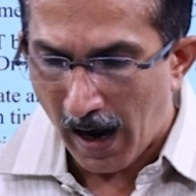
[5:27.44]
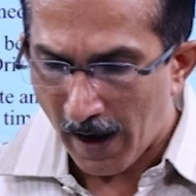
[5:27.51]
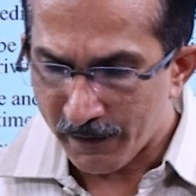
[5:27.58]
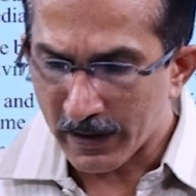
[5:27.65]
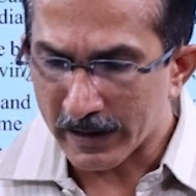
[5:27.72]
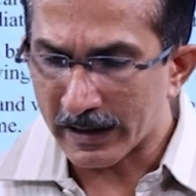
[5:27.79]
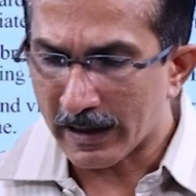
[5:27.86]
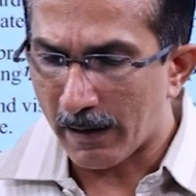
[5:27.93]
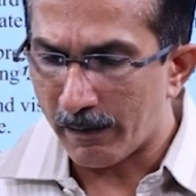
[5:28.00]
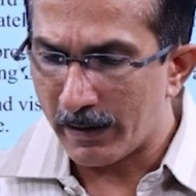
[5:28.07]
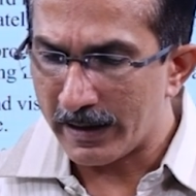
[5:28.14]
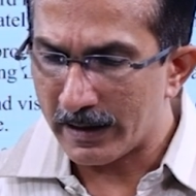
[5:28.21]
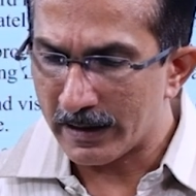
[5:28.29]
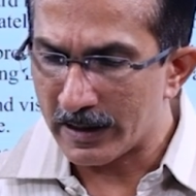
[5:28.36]
After the
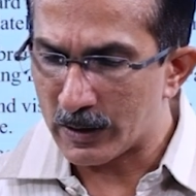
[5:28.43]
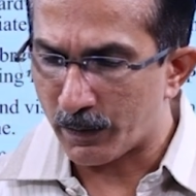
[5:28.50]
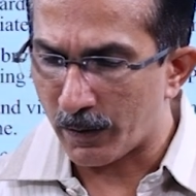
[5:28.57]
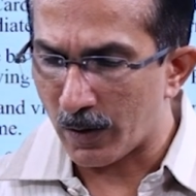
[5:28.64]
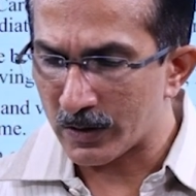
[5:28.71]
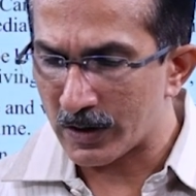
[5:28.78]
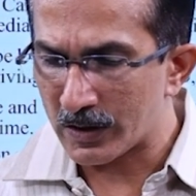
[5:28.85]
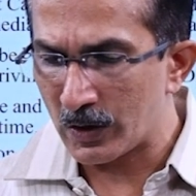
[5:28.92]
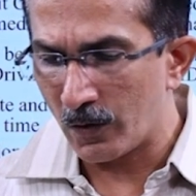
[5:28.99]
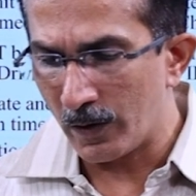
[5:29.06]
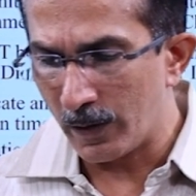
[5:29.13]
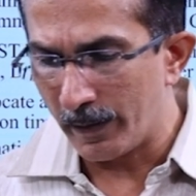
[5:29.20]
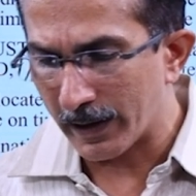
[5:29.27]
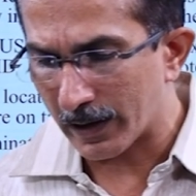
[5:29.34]
completing this process, you
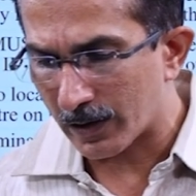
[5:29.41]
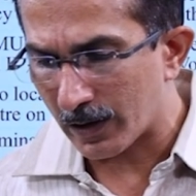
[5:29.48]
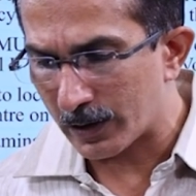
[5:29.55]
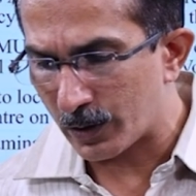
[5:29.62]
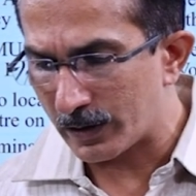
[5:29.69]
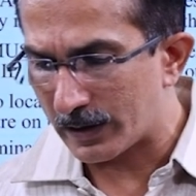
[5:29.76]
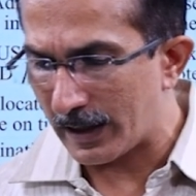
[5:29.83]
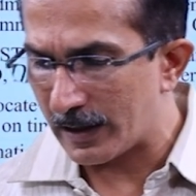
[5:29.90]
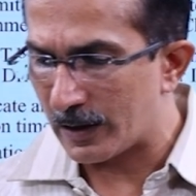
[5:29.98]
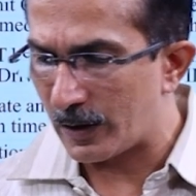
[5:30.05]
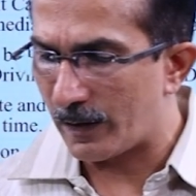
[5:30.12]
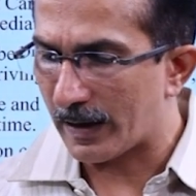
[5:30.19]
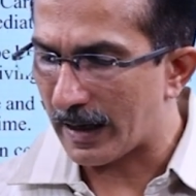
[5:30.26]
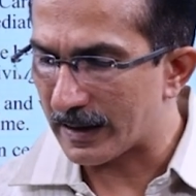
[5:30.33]
will be required to take
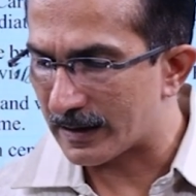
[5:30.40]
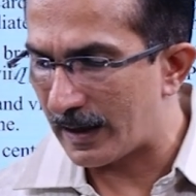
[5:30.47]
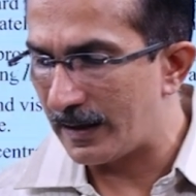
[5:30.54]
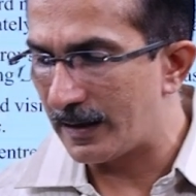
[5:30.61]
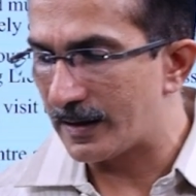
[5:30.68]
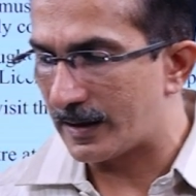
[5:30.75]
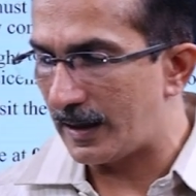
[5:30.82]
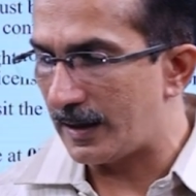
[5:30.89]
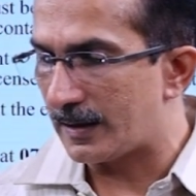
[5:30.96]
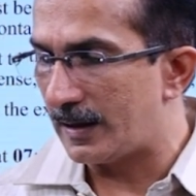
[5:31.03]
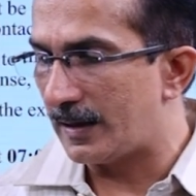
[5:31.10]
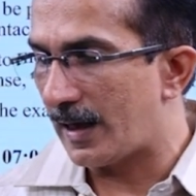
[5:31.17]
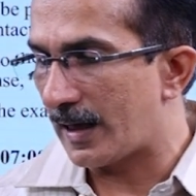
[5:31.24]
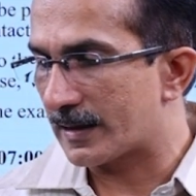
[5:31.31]
your assigned seat
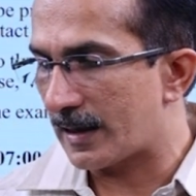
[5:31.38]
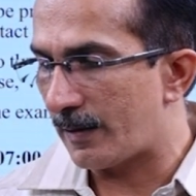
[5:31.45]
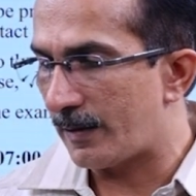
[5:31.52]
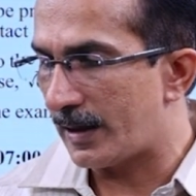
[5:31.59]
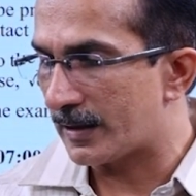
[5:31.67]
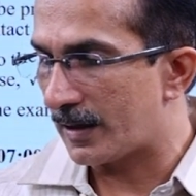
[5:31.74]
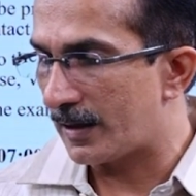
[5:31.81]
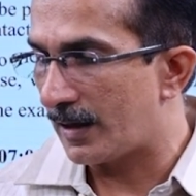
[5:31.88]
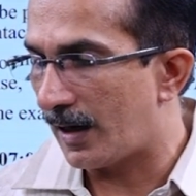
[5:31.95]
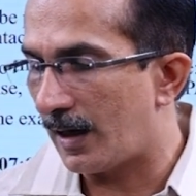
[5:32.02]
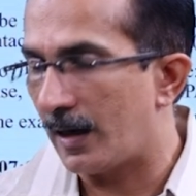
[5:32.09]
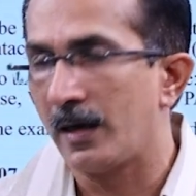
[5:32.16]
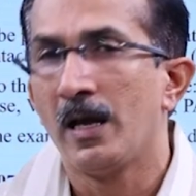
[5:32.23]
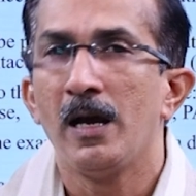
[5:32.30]
in the examination
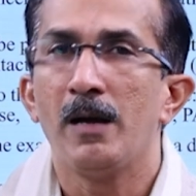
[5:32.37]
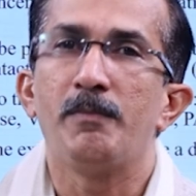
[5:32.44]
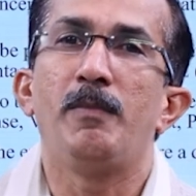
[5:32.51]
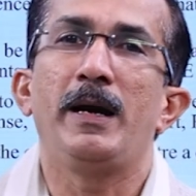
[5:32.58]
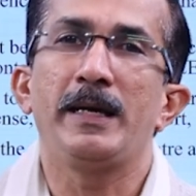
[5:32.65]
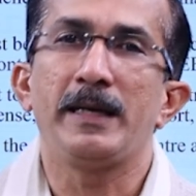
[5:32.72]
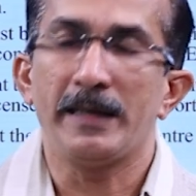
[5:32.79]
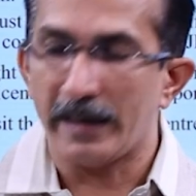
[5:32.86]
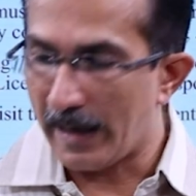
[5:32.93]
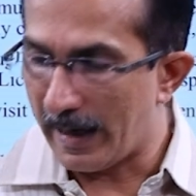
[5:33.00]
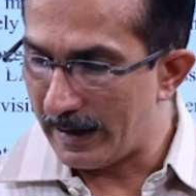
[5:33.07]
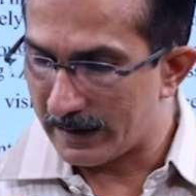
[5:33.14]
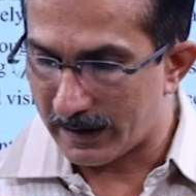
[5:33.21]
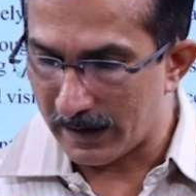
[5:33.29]
hall by
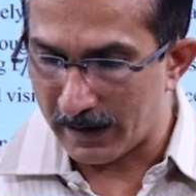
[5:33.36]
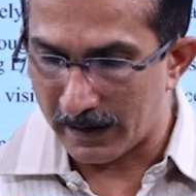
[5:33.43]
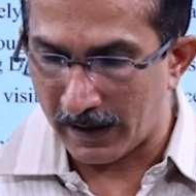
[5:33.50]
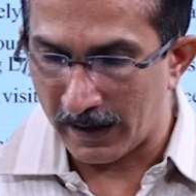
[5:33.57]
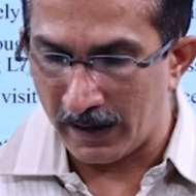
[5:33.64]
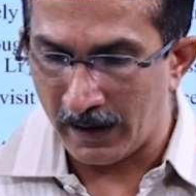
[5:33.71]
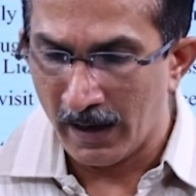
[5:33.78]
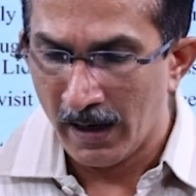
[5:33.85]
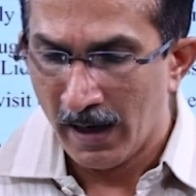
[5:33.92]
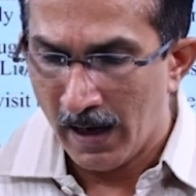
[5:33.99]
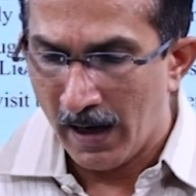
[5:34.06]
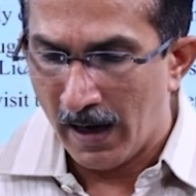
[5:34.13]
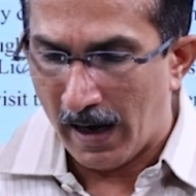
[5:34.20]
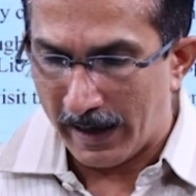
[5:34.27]
8:30
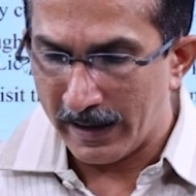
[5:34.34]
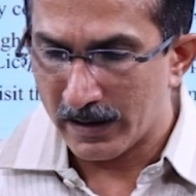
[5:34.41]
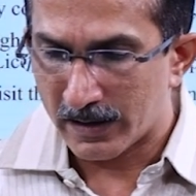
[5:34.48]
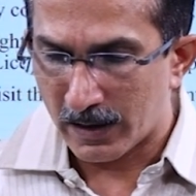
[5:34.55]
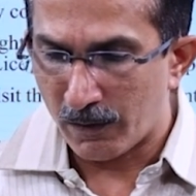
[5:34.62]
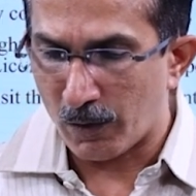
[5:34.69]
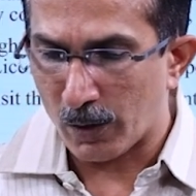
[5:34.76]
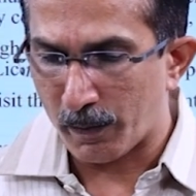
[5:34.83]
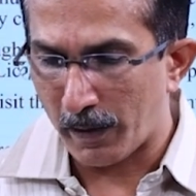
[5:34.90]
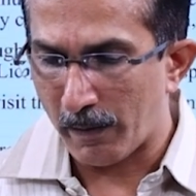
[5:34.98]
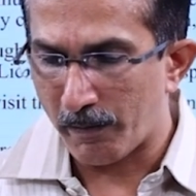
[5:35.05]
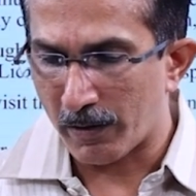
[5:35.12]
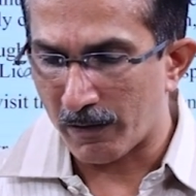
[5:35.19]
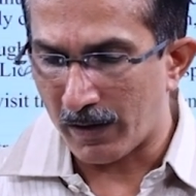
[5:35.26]
IST for
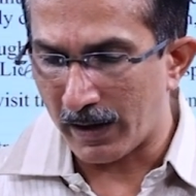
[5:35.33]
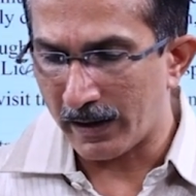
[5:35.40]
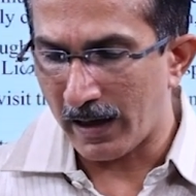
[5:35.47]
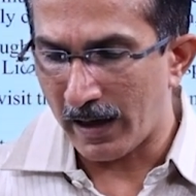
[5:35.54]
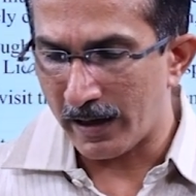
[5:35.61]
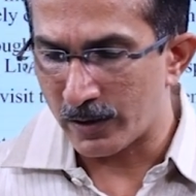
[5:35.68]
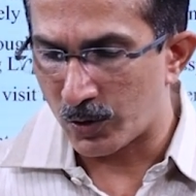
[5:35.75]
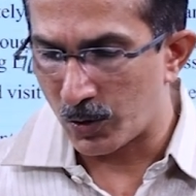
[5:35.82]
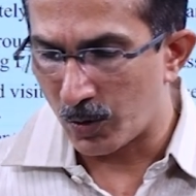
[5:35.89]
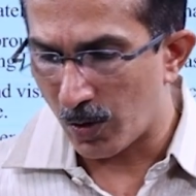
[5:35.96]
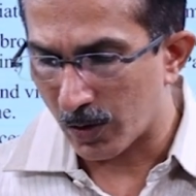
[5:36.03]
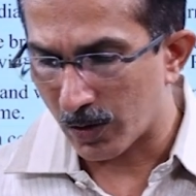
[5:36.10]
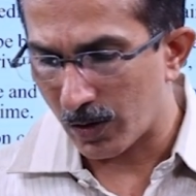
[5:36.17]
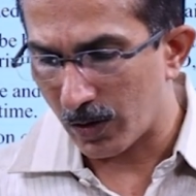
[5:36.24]
paper 1 and
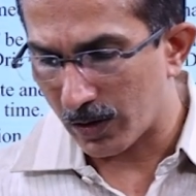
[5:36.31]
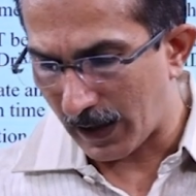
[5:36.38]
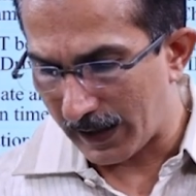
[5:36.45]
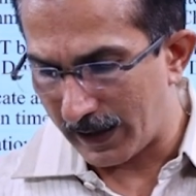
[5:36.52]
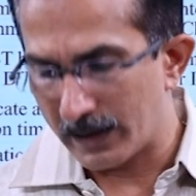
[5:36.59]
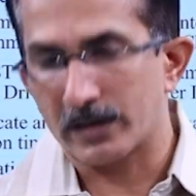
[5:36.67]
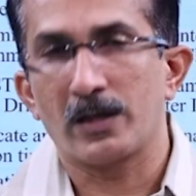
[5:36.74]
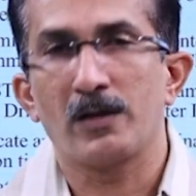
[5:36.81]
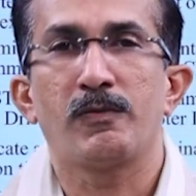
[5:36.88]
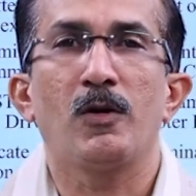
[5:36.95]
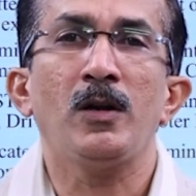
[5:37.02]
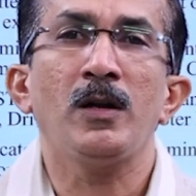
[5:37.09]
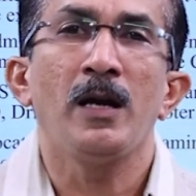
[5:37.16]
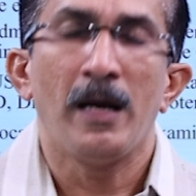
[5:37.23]
2:00 IST
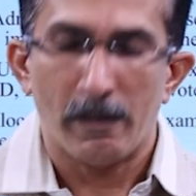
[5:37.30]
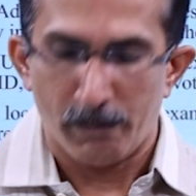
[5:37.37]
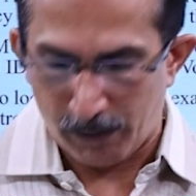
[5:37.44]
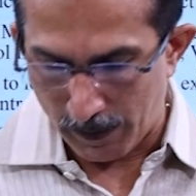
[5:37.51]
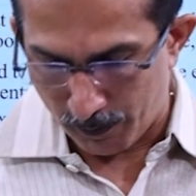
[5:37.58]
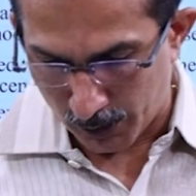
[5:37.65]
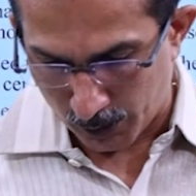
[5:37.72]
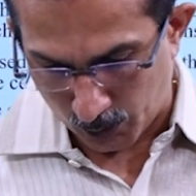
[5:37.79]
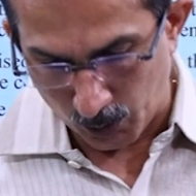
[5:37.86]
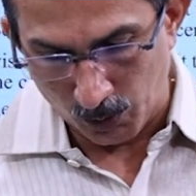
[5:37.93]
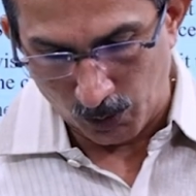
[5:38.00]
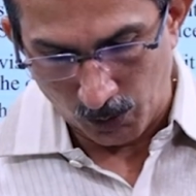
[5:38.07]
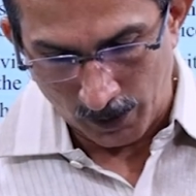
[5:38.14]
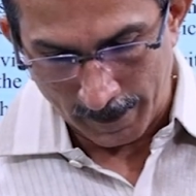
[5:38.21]
for paper 2.